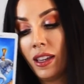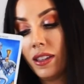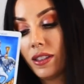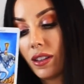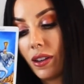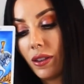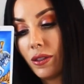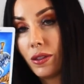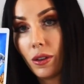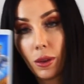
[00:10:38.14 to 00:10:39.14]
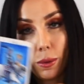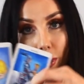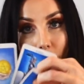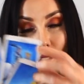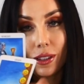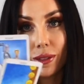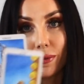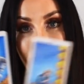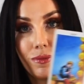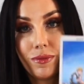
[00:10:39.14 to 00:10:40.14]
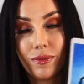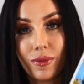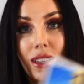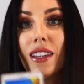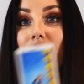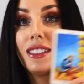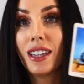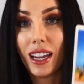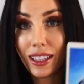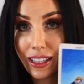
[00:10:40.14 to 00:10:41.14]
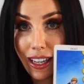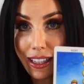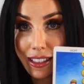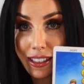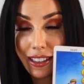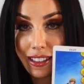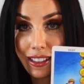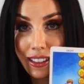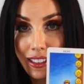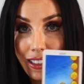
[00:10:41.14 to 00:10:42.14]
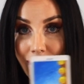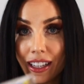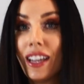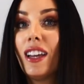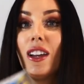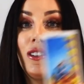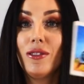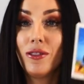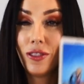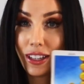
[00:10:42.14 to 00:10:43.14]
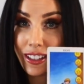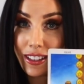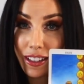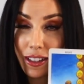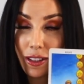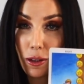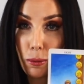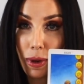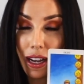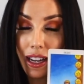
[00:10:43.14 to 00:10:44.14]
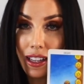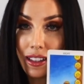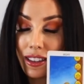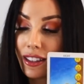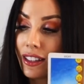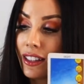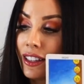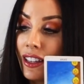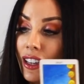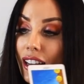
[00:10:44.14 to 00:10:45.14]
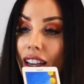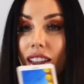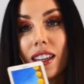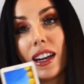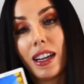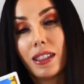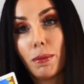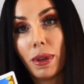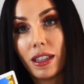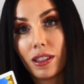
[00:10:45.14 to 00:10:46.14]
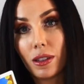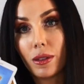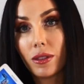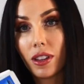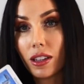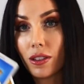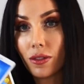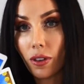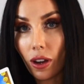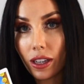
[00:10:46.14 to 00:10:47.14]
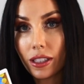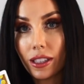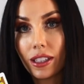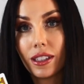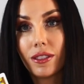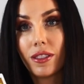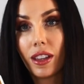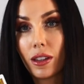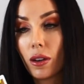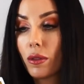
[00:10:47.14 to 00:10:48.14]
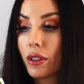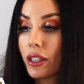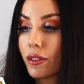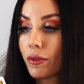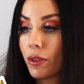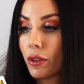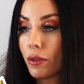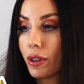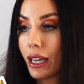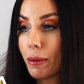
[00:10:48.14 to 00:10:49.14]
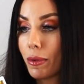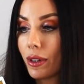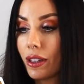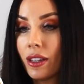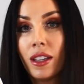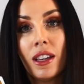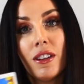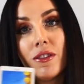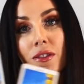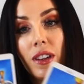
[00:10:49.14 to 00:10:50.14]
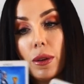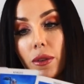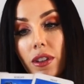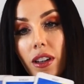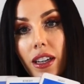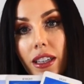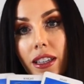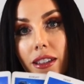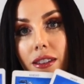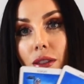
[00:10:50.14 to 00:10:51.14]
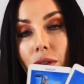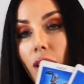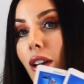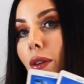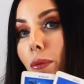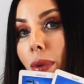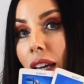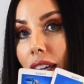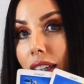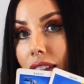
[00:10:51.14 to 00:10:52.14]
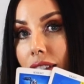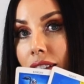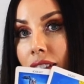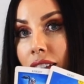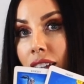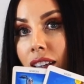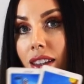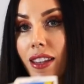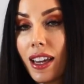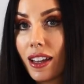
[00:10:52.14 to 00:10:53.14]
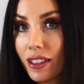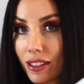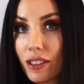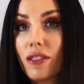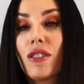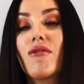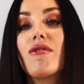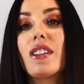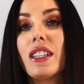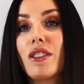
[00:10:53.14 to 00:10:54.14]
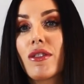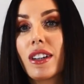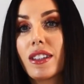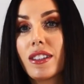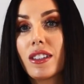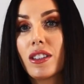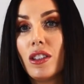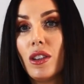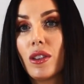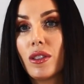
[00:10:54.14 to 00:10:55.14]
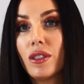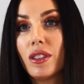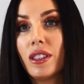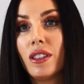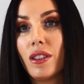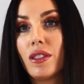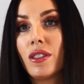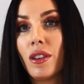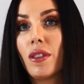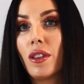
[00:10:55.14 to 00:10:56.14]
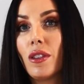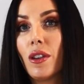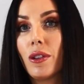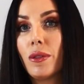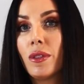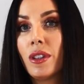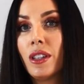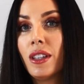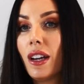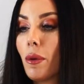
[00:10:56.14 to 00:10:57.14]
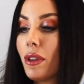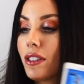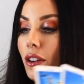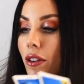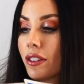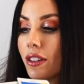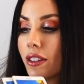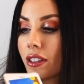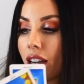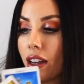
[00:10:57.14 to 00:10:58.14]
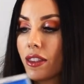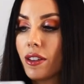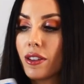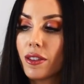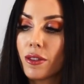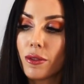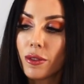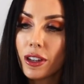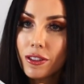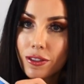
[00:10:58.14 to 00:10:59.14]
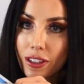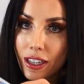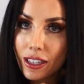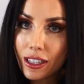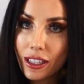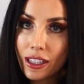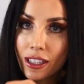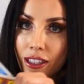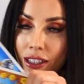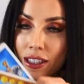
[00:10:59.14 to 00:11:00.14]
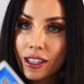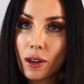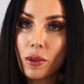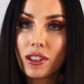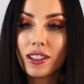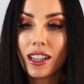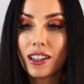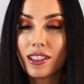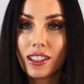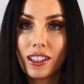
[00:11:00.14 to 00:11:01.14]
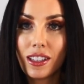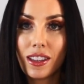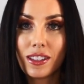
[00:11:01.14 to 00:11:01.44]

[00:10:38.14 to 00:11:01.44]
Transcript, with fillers: So do the work, take the action, invest in the new path, and that Ace of Pentacles, that divine gift, that golden gift with your name on it, feels like it is the final piece that can really transition you, you know, to the new. I always notice in this card the reef down here, which is actually the